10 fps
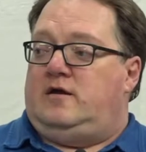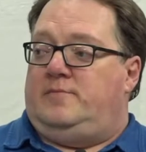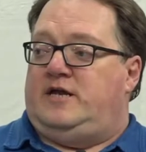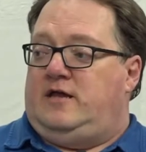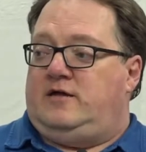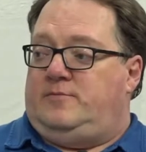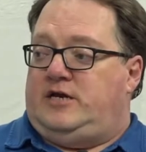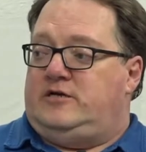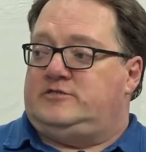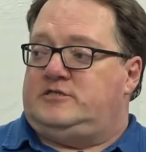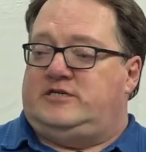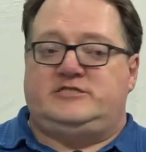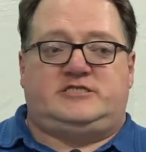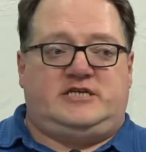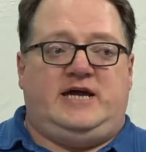I mean, I mean his
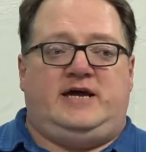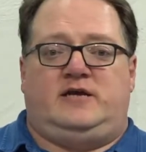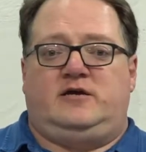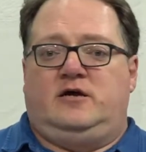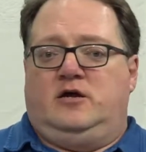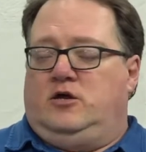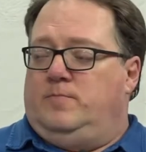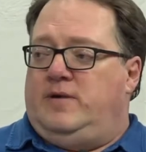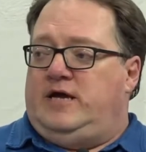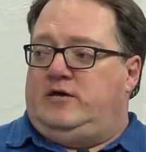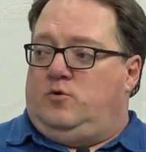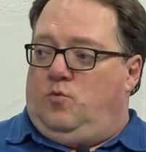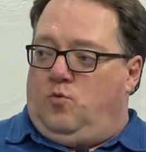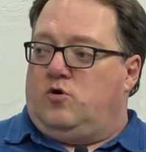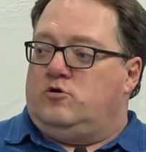his stand made
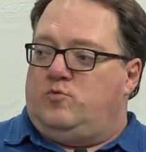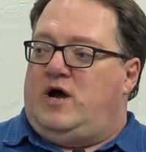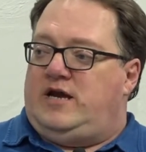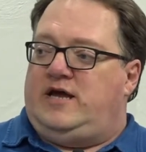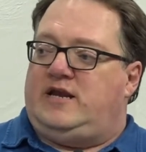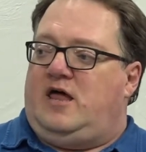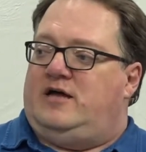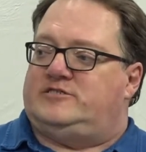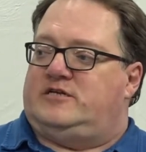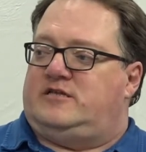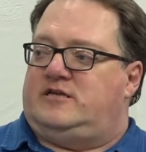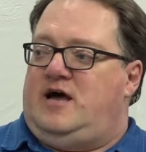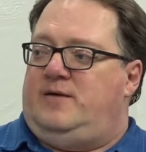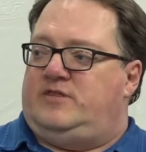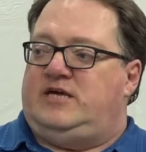worldwide headlines at the
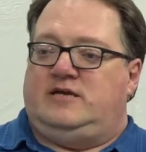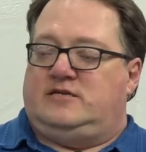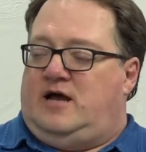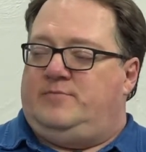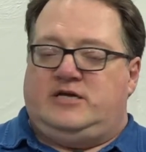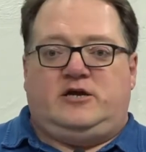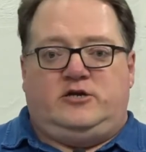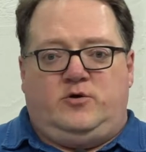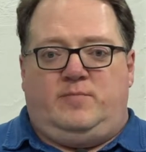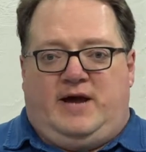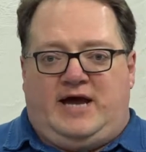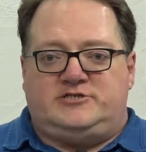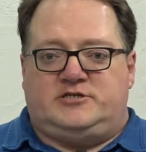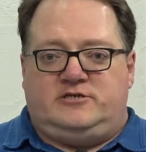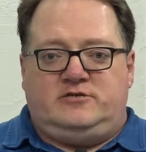time. The yes. I mean, can you
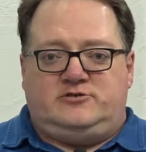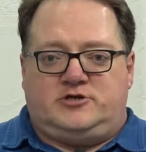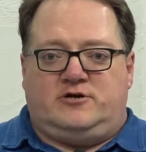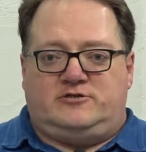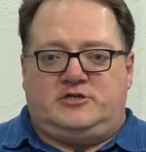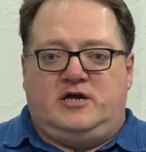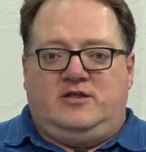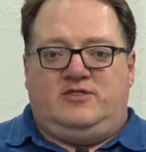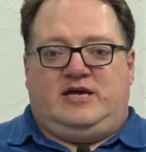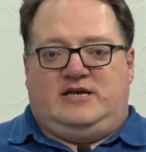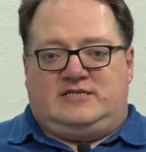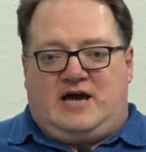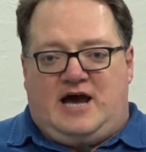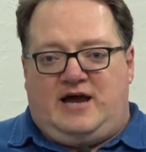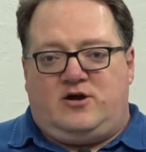imagine, church? The
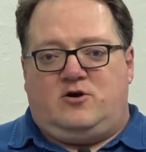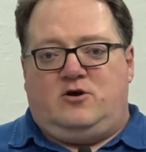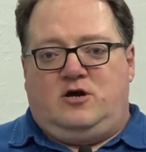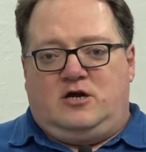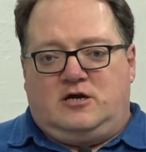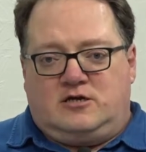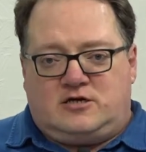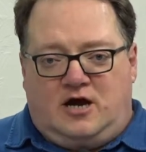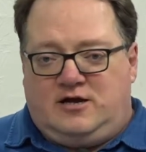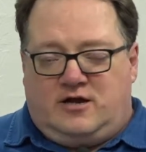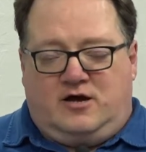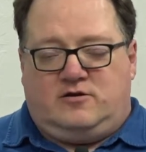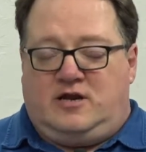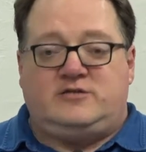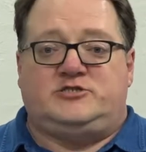entire, uh,
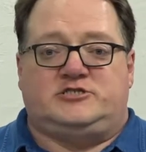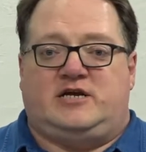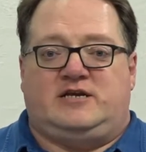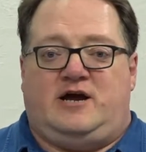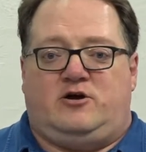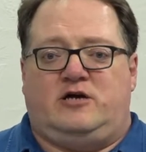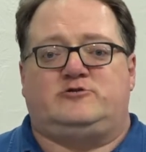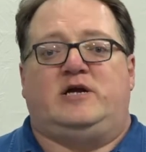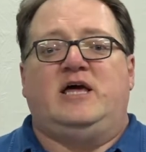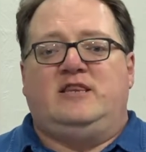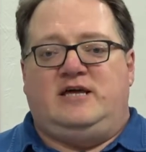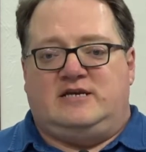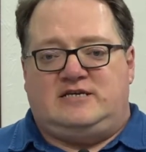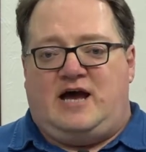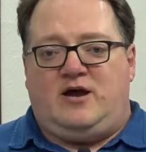not just the entire country, the
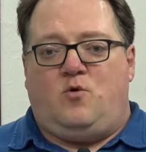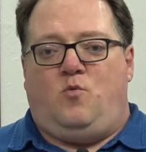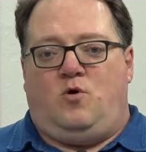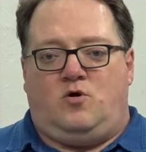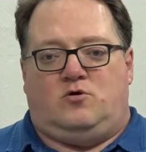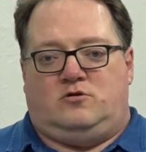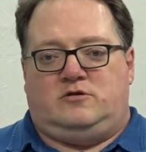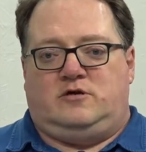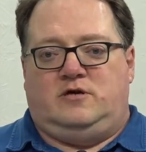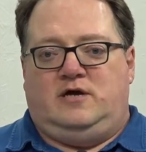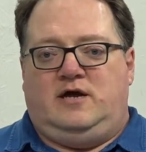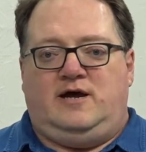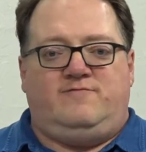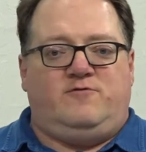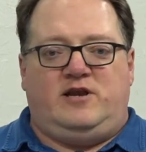entire world,
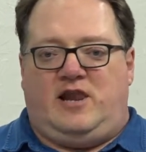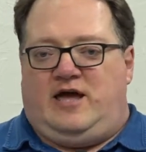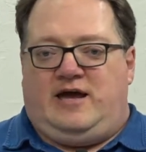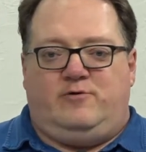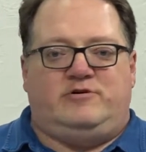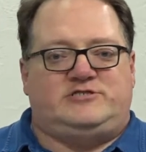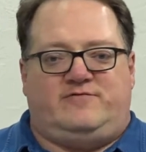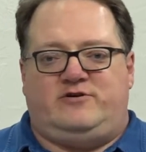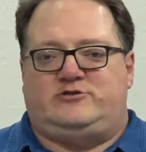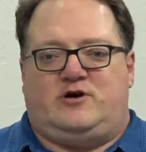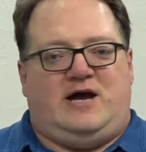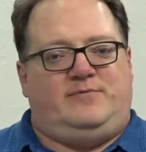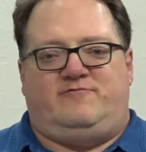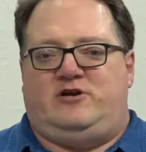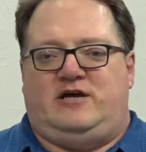every language, every tribe,
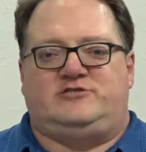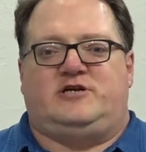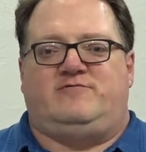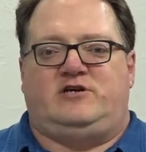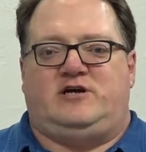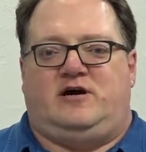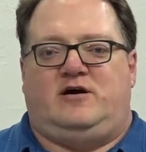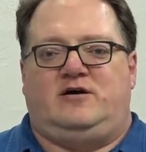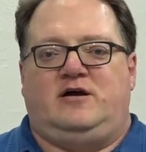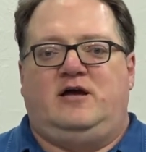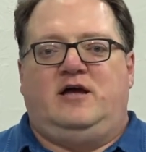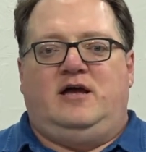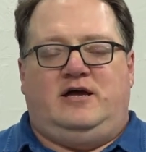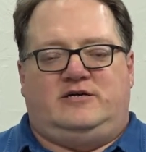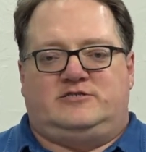every nation, every tongue
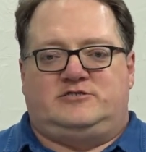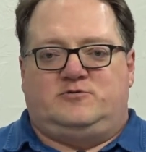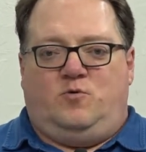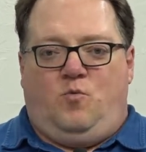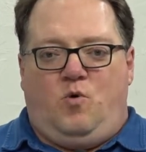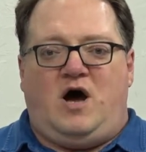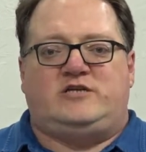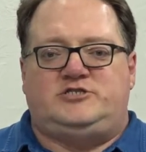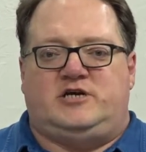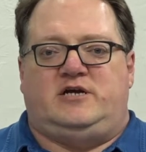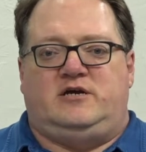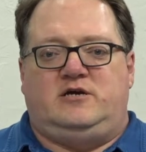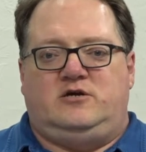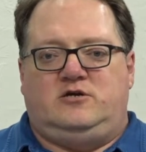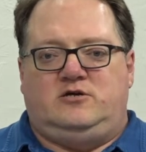is watching
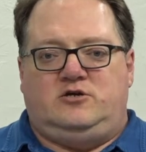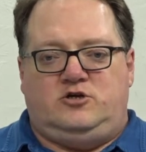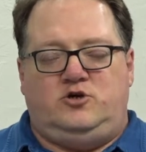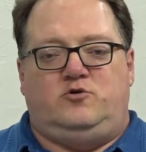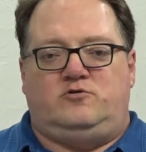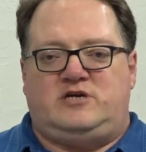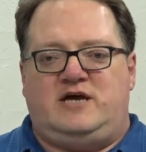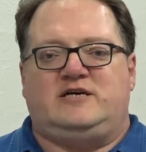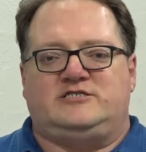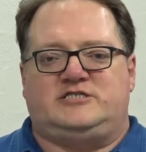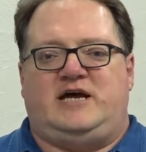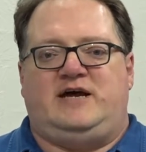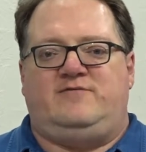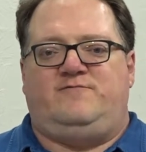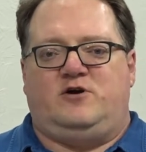you take a
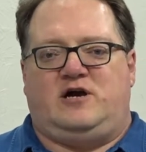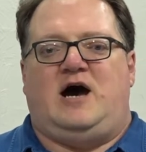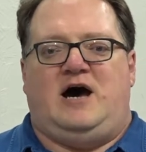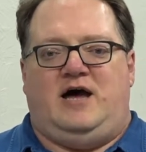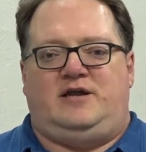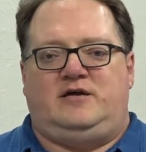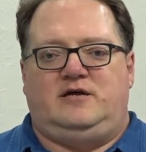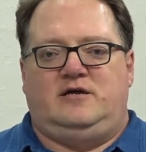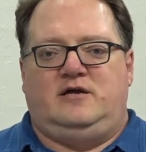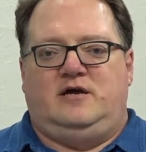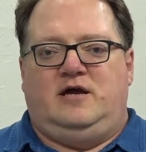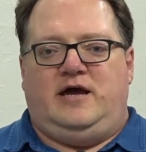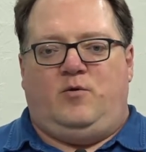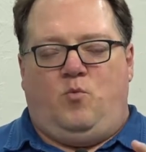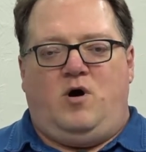stand for God
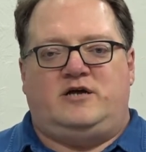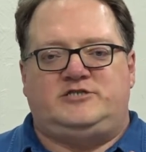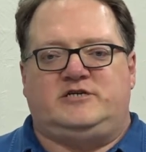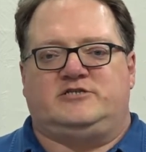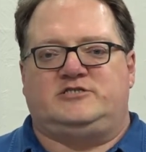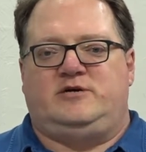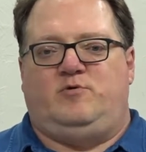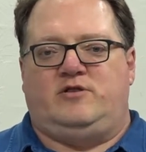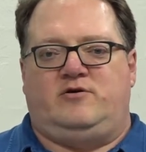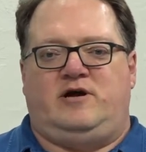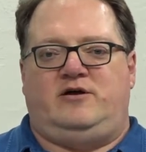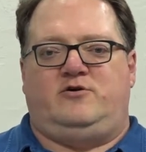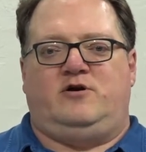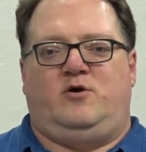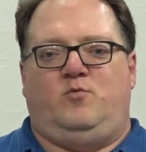and watching to see whether or not
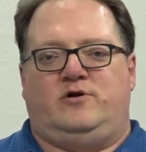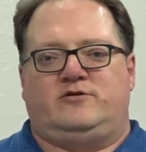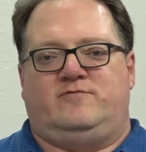you're going to wilt and